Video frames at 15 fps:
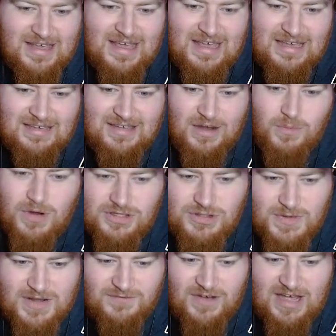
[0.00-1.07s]
He's got
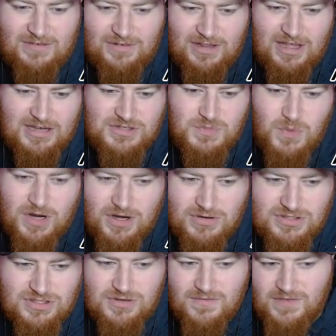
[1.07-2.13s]
125 clutch,
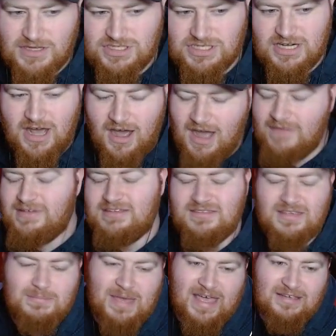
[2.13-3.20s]
102 vision,
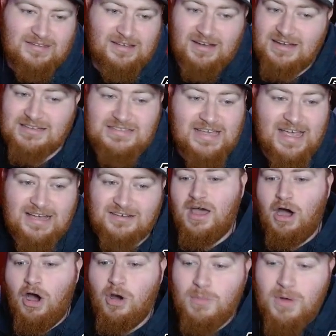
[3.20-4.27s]
obviously max contact,
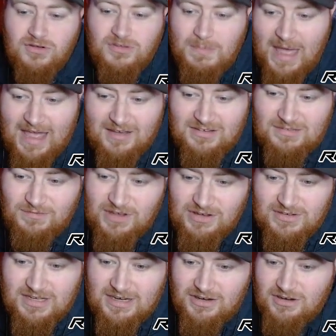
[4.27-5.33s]
almost maxed
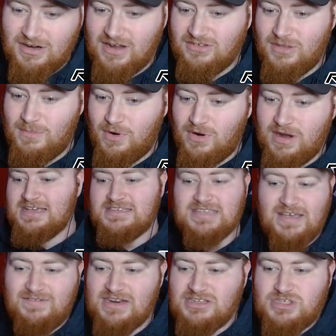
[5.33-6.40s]
fielding across the board, and
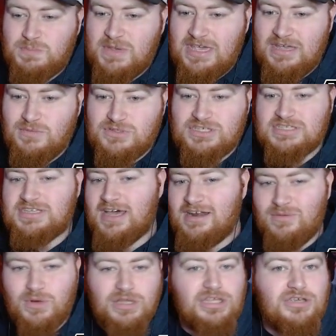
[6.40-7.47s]
70 speed, which is kind
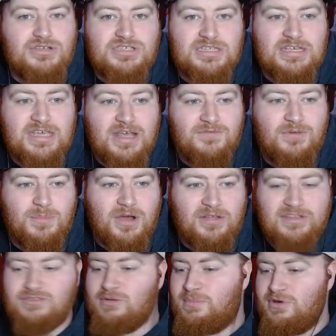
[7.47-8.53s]
of what you usually get from all
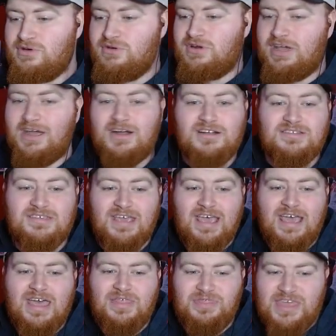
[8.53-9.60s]
these Roberto cards.
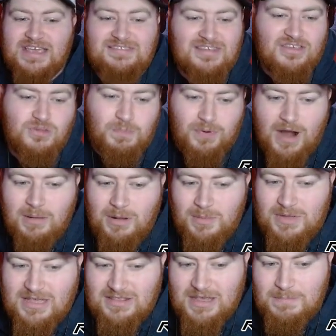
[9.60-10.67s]
This is
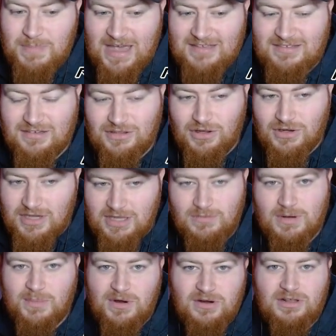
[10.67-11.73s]
probably the best looking
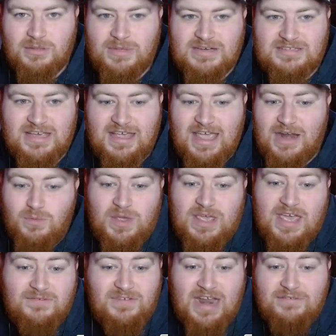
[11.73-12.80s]
Roberto Clemente, and we
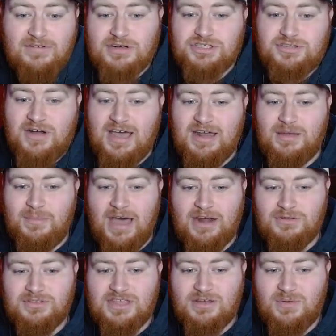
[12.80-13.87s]
have never tried him. I
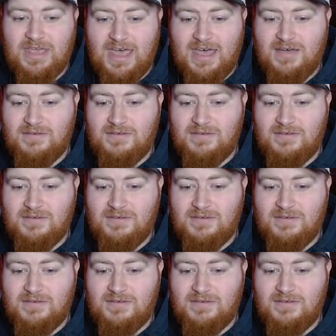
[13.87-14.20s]
don't think we have.